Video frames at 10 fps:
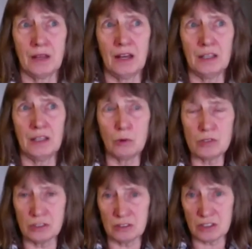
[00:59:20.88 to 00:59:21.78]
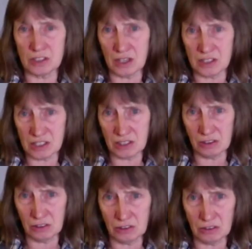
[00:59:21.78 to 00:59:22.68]
And it wasn't
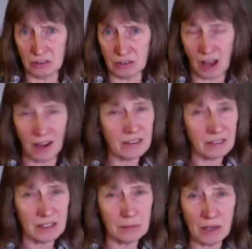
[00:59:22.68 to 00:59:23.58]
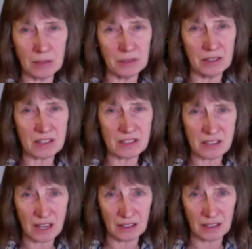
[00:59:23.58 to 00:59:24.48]
until I think it might have been the
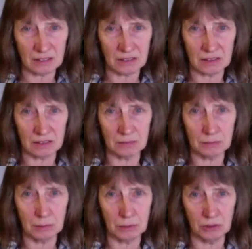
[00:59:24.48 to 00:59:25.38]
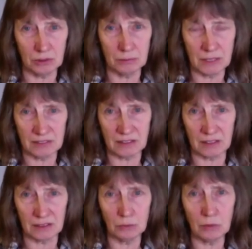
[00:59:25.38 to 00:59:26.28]
second Bermuda
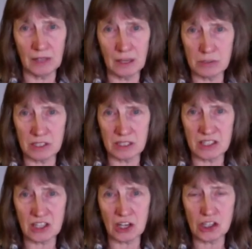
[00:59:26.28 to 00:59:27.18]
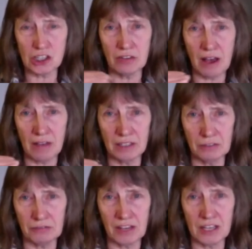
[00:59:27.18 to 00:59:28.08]
meeting when there was a discussion of having the
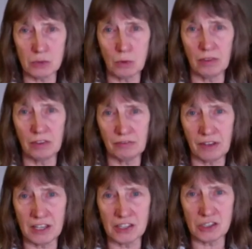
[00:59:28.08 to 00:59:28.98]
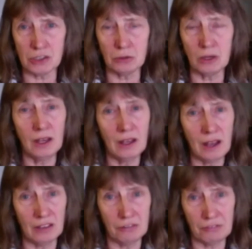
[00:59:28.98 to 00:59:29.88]
phase one, the phase two,
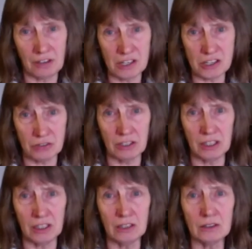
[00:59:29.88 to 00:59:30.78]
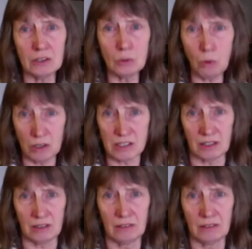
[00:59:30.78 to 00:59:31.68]
and the phase three quality.